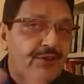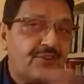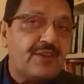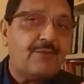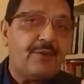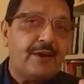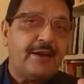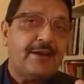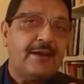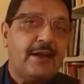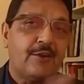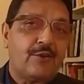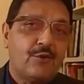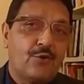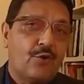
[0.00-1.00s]
whichever
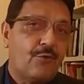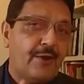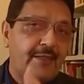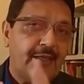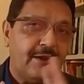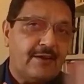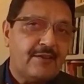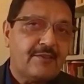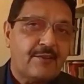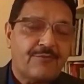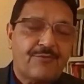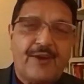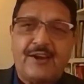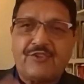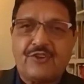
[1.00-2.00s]
area you go, whether it is a
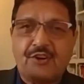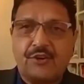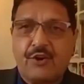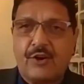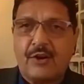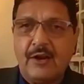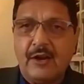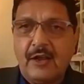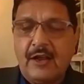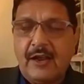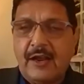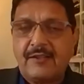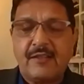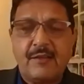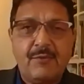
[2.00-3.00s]
fashion or
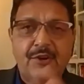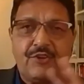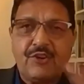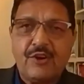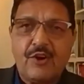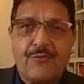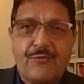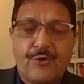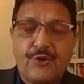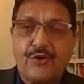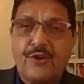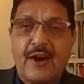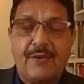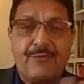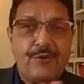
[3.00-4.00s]
exhibition or
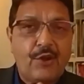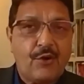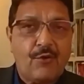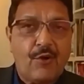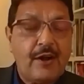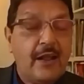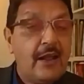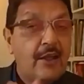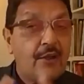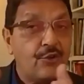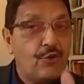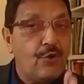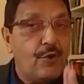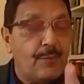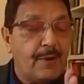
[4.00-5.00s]
photography or what,
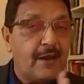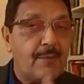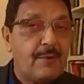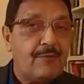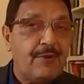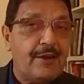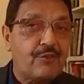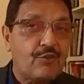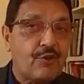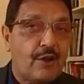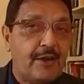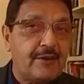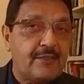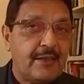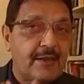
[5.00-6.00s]
you will become a very
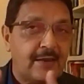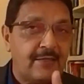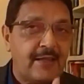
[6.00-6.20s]
solid thing.